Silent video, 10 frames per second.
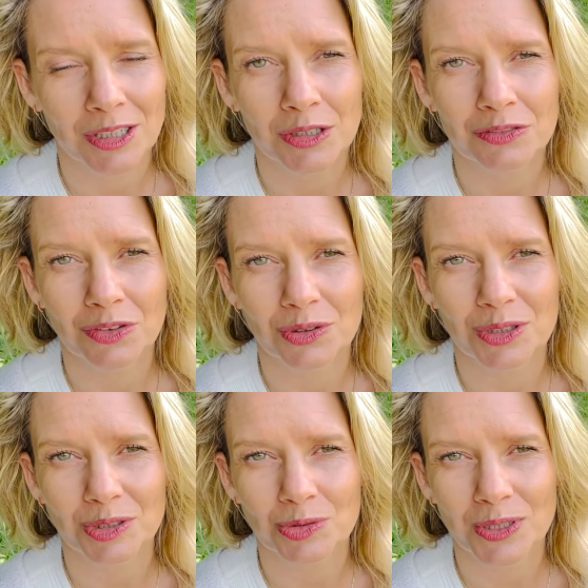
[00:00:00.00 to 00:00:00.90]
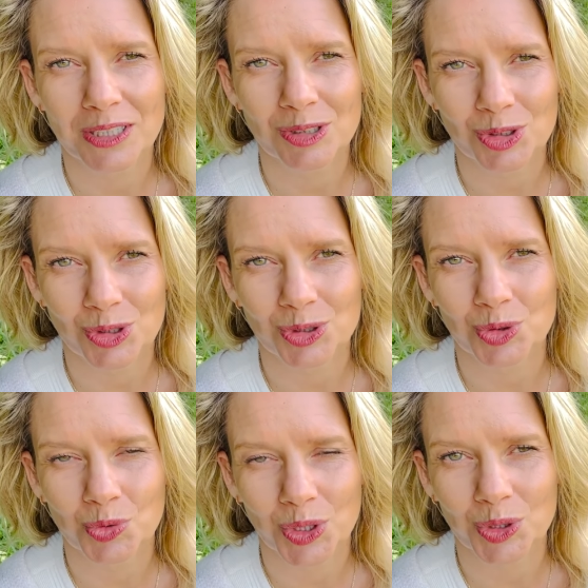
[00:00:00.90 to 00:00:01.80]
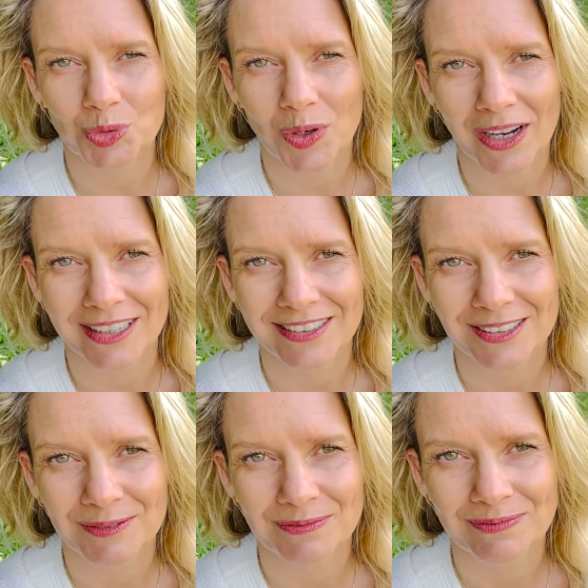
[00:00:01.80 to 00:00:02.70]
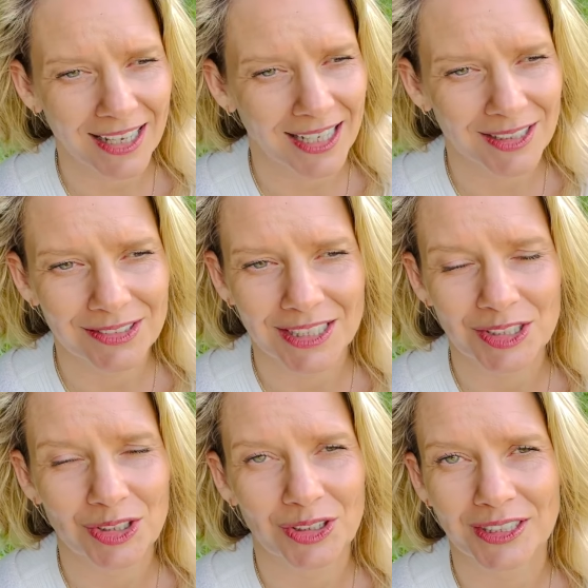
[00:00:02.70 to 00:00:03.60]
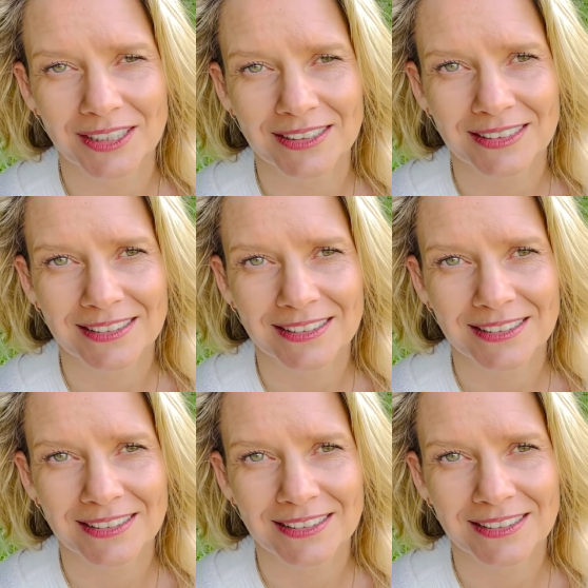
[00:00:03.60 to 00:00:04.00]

for twin souls worldwide and you can join it.